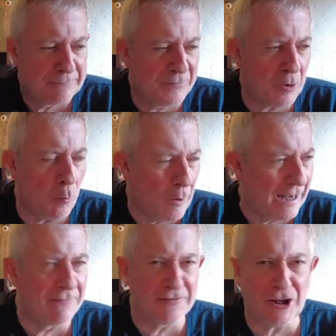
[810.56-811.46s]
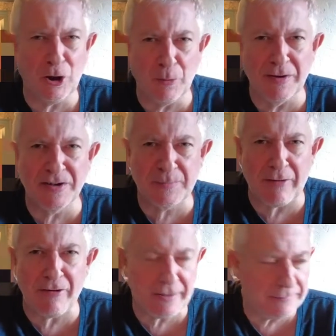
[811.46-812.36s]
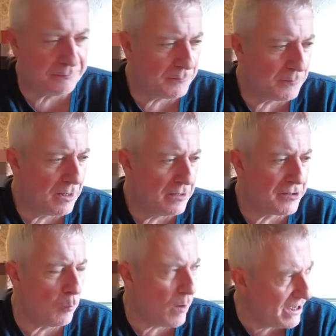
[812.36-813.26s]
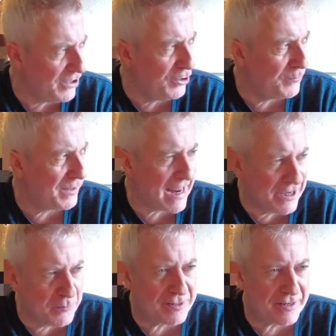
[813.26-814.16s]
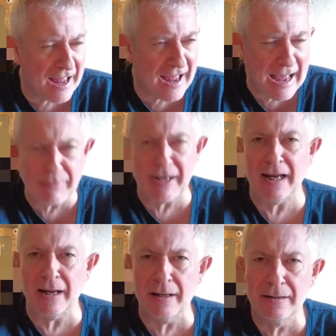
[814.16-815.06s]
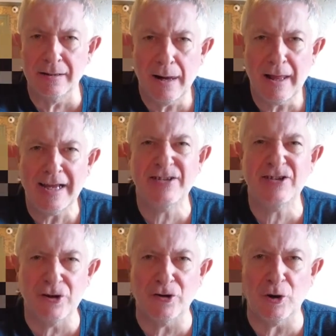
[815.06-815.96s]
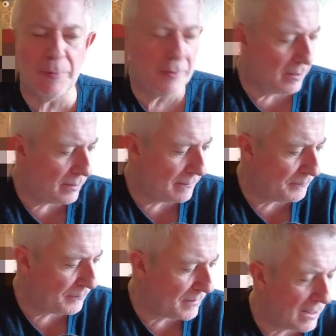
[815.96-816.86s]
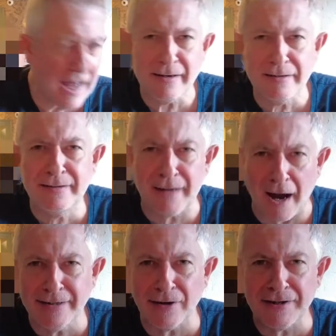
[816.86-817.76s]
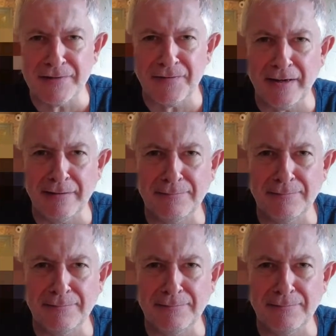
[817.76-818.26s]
the will of the human spirit. So when he knew the end was happening, he stood up and died on his feet.